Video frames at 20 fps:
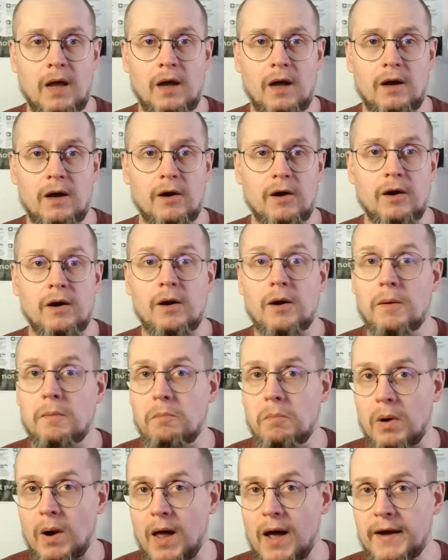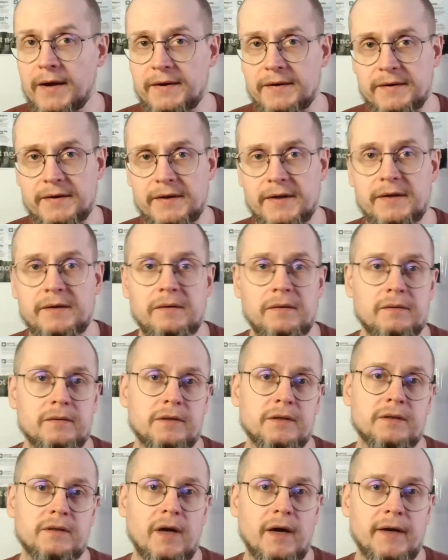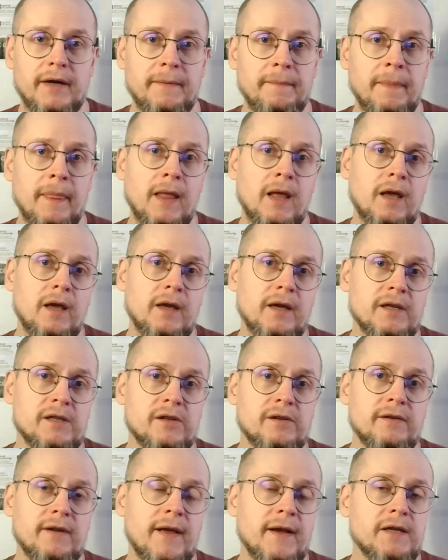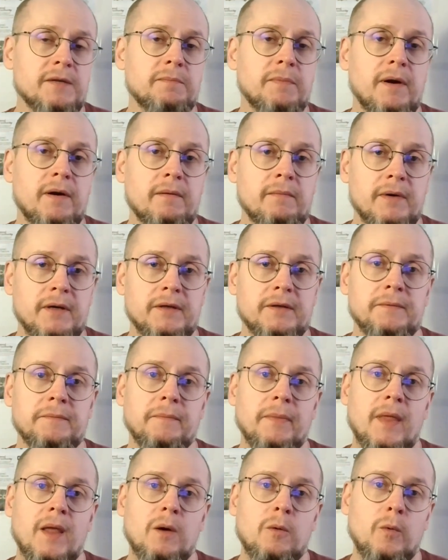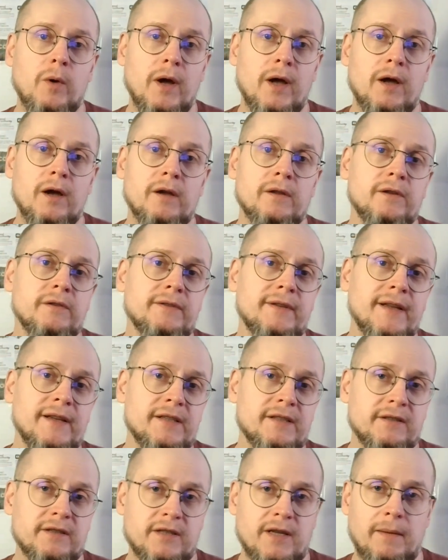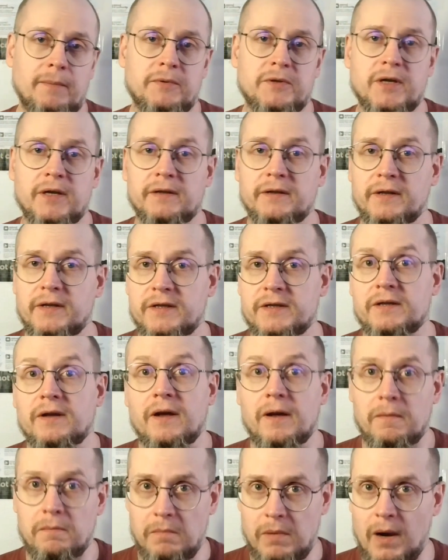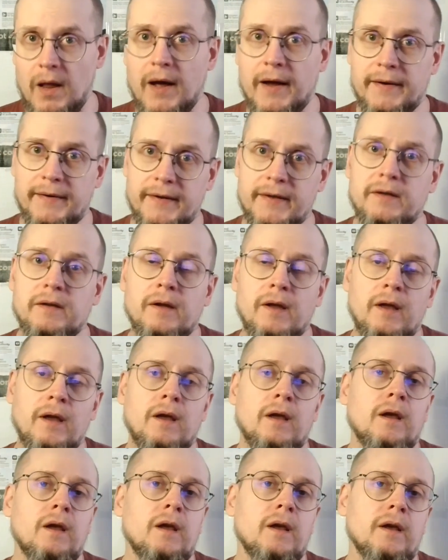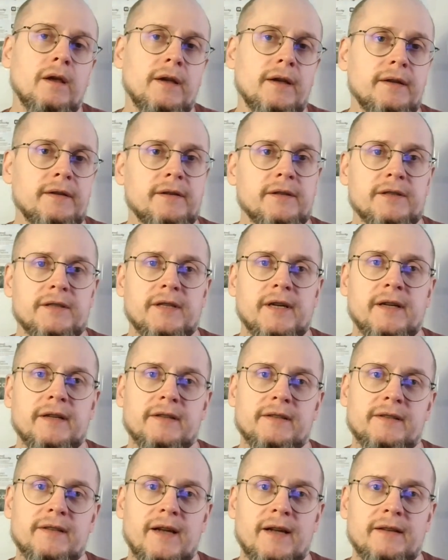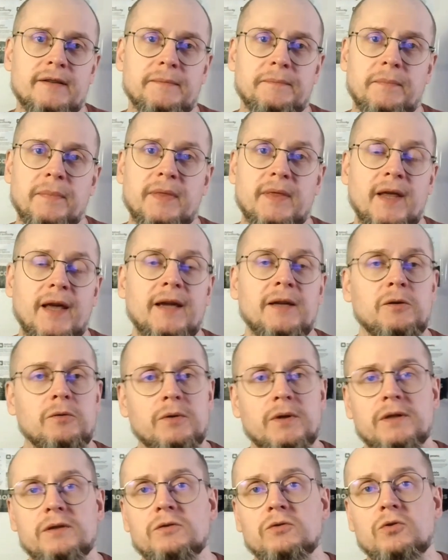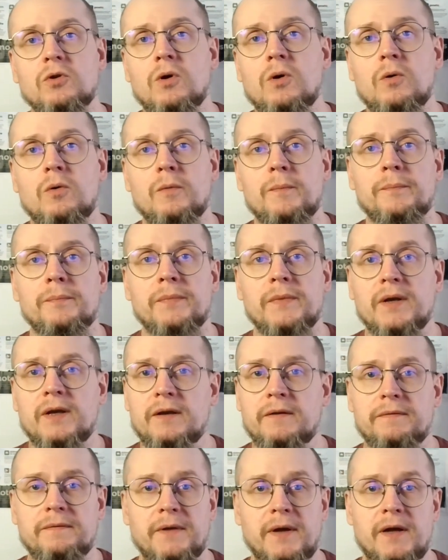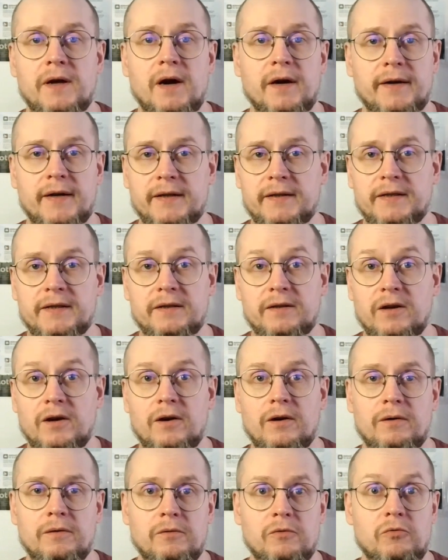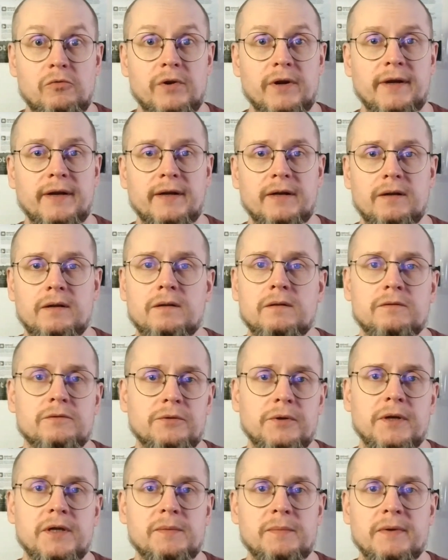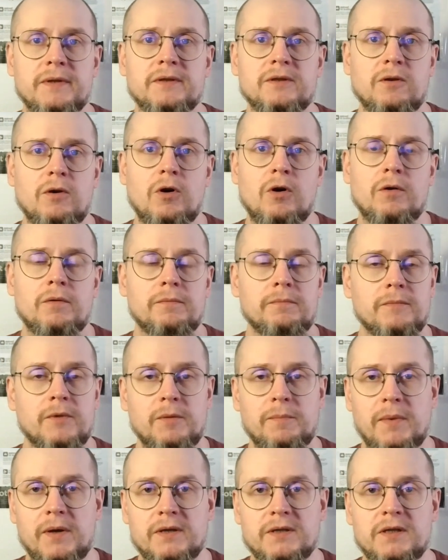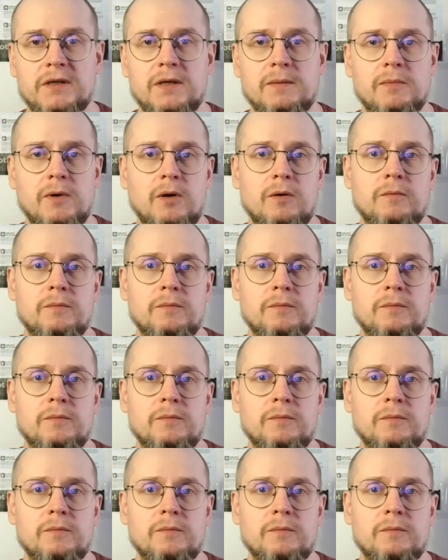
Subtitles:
A blinded study is an experiment where the test subject is blinded, in the sense that they do not know if they are getting a real treatment or a placebo.